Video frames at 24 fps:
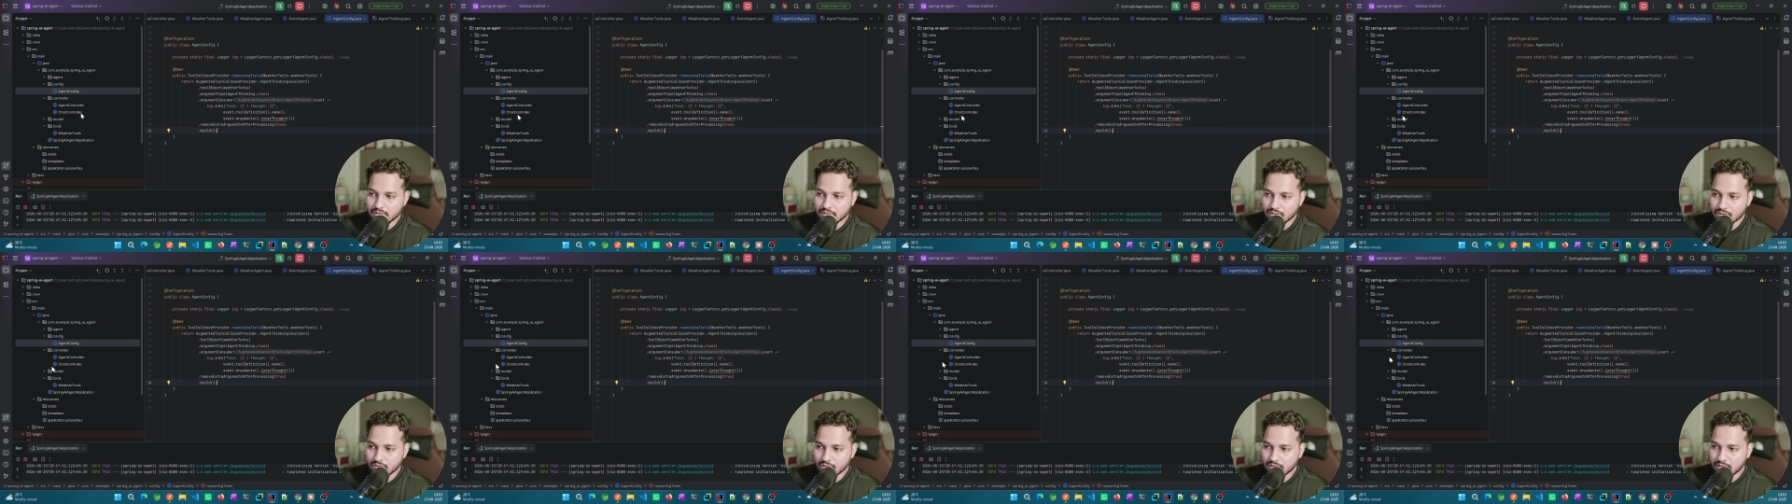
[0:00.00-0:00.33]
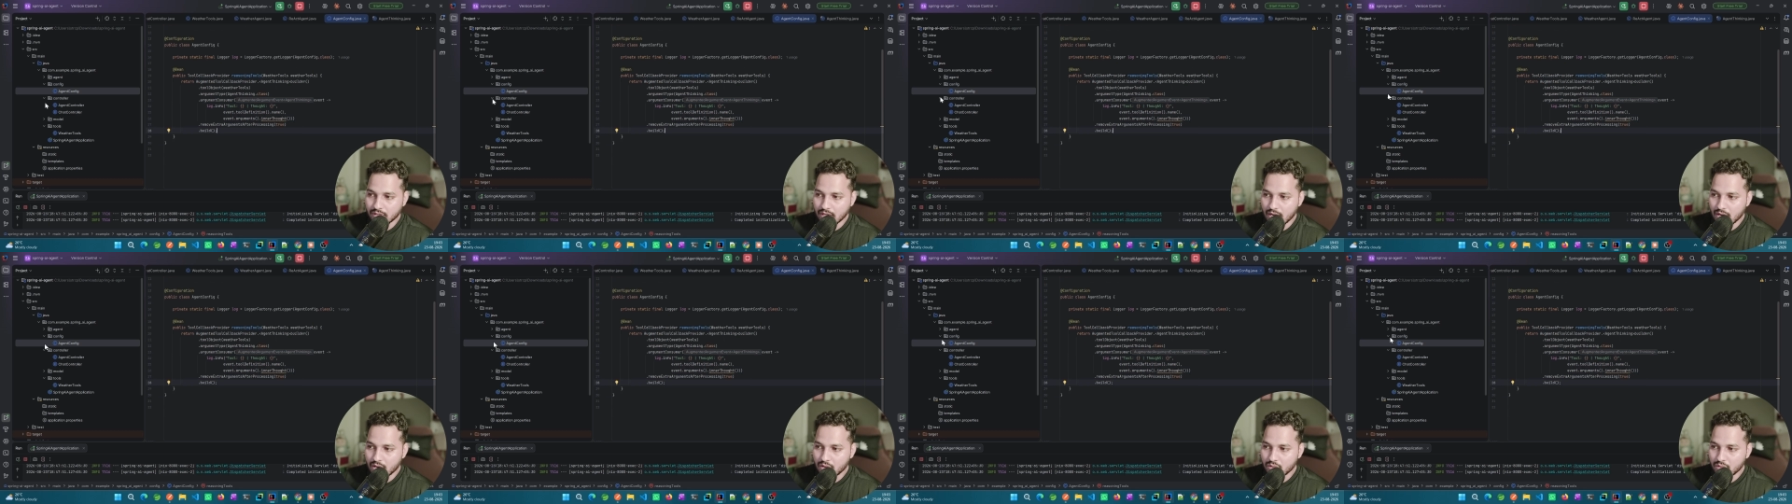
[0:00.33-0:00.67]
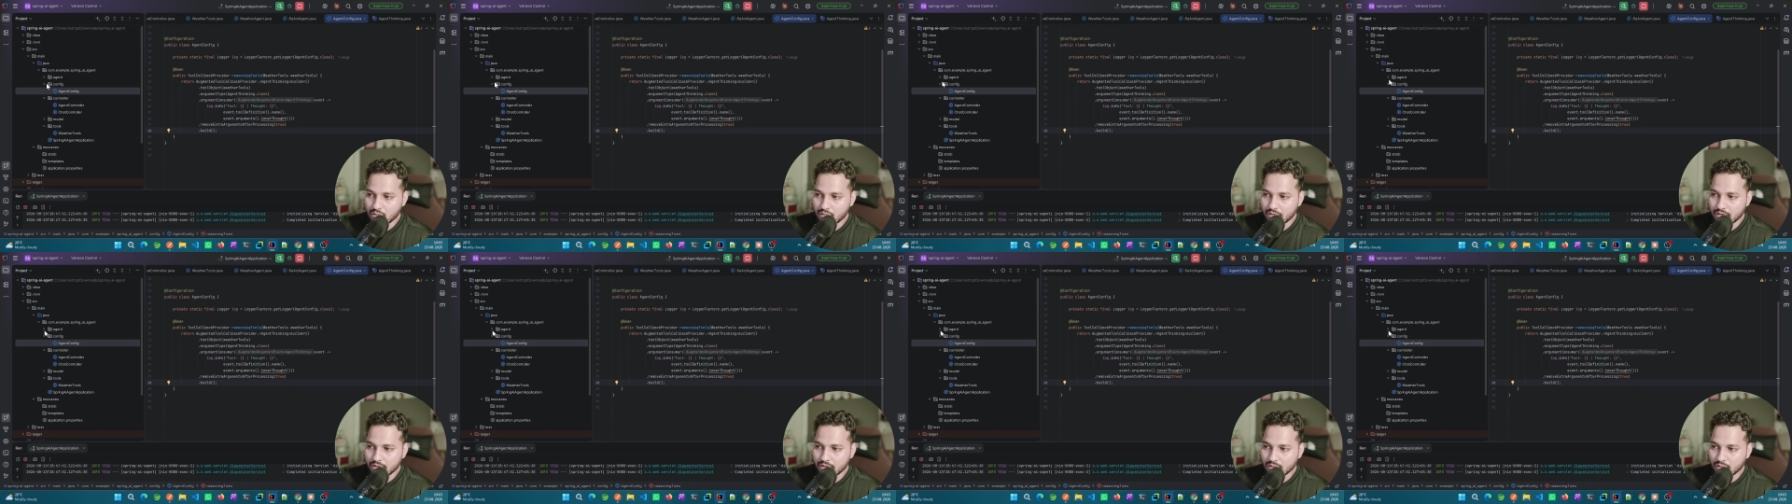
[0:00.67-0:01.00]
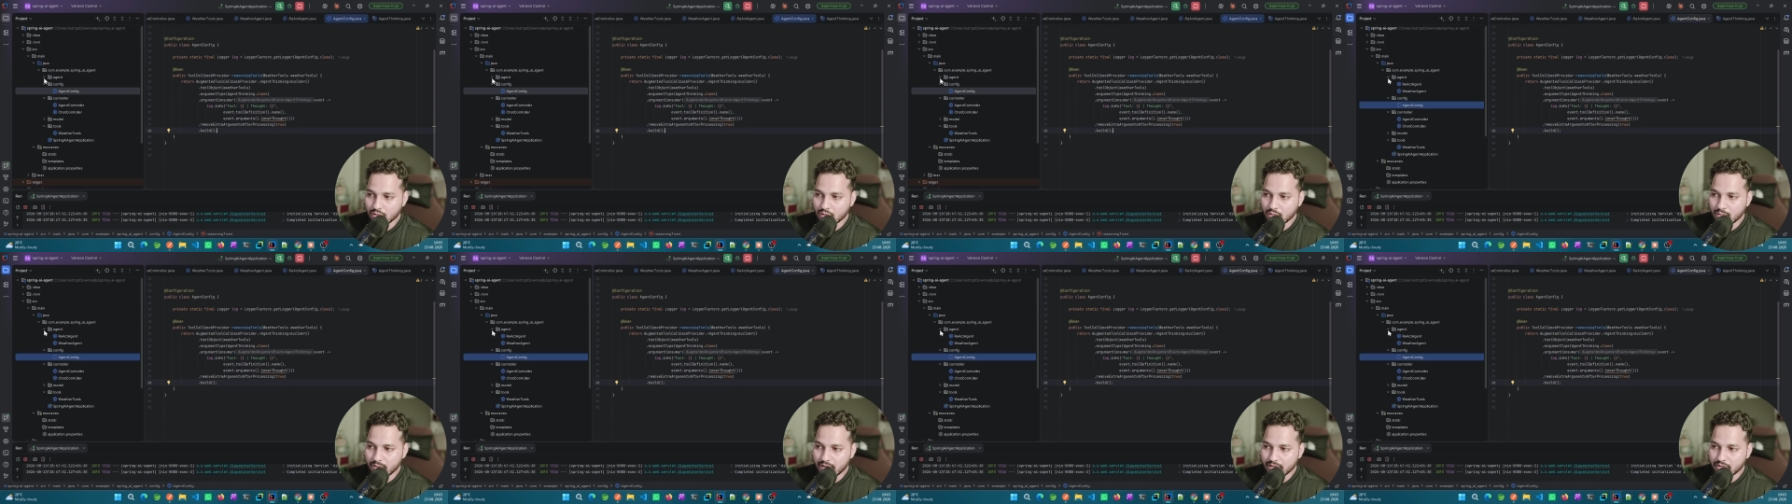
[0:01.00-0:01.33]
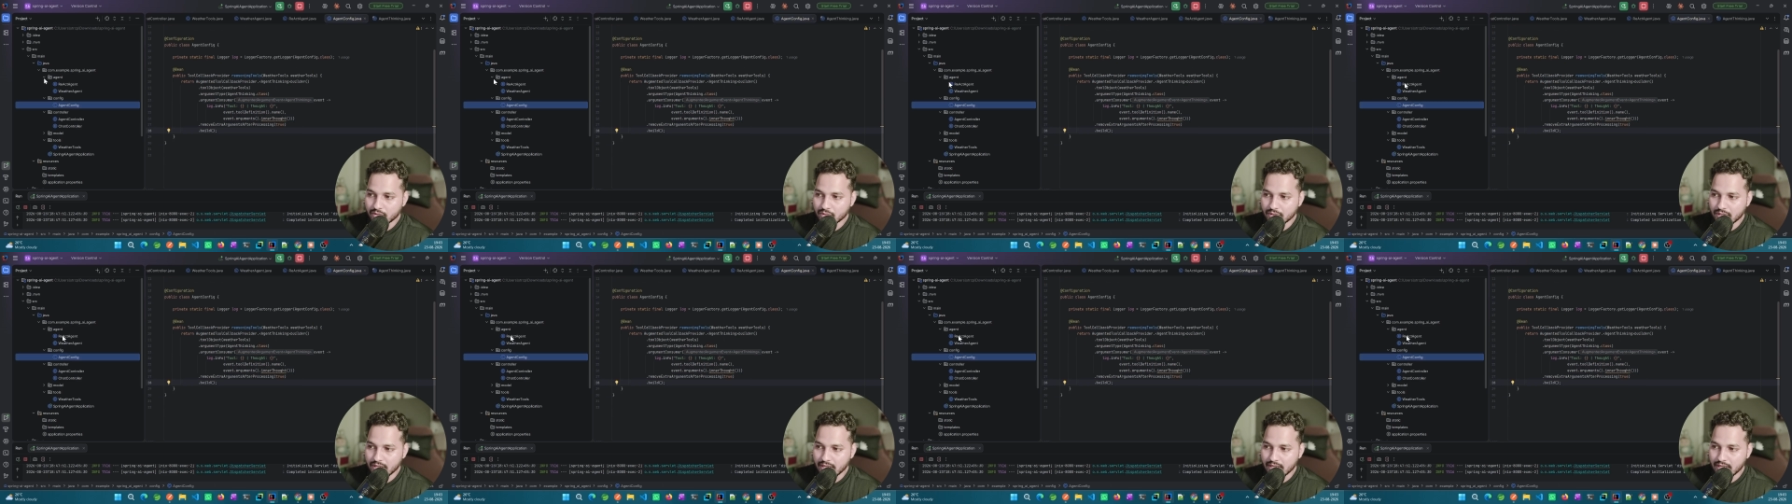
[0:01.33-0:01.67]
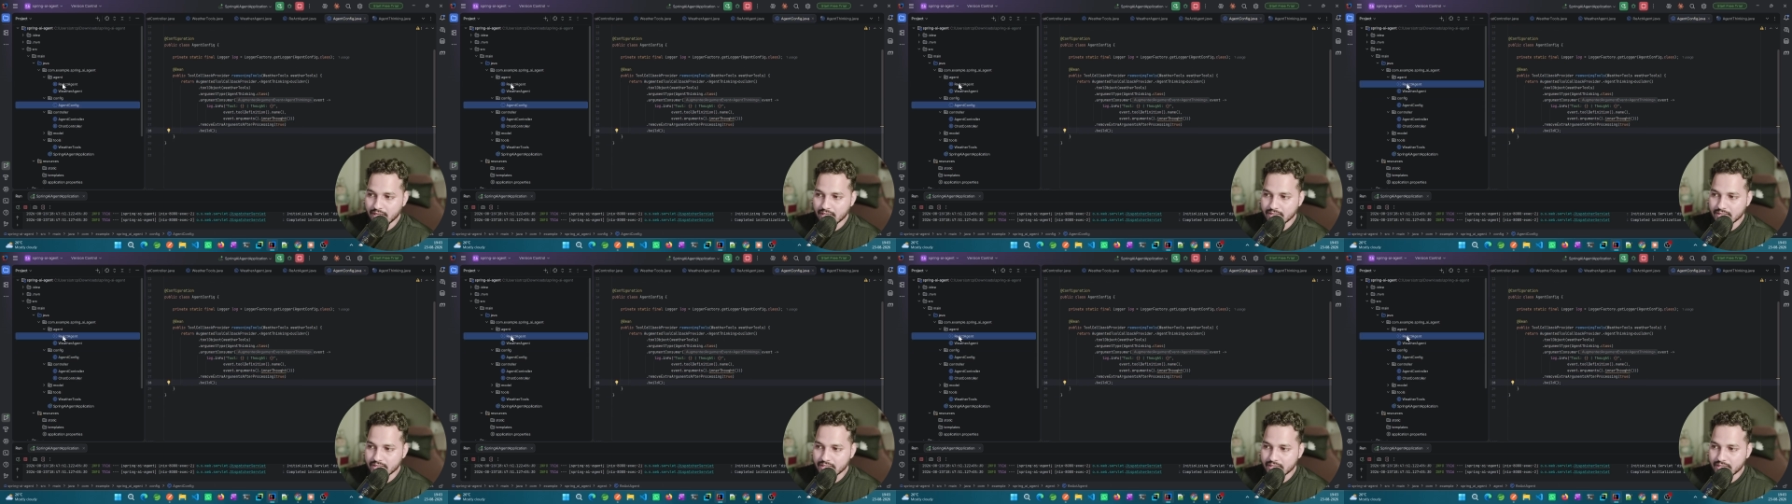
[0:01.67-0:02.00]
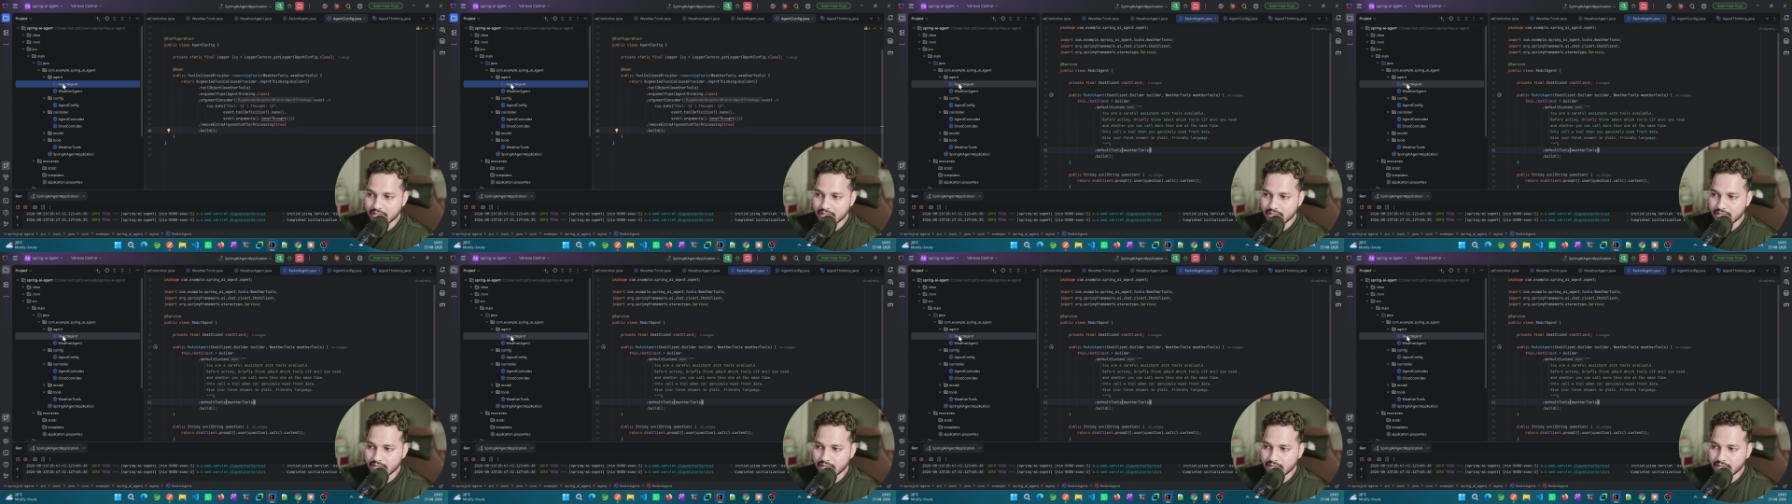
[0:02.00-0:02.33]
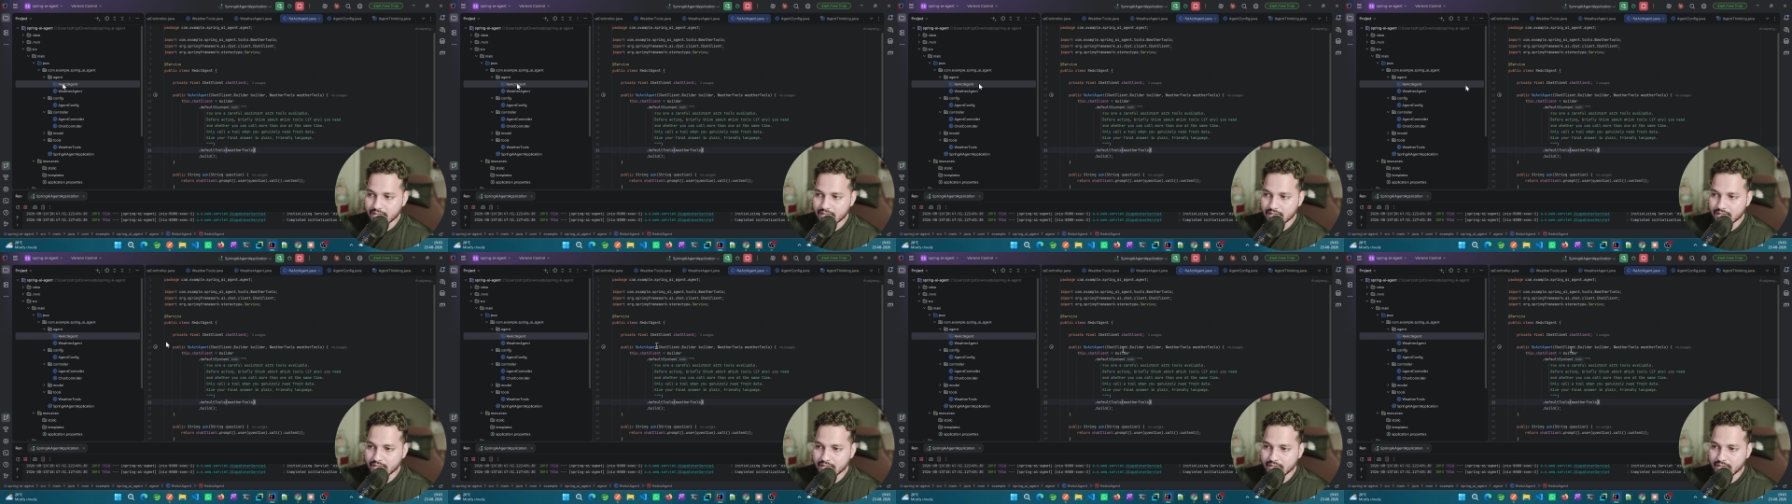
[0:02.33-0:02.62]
So now we'll go back to the agent here,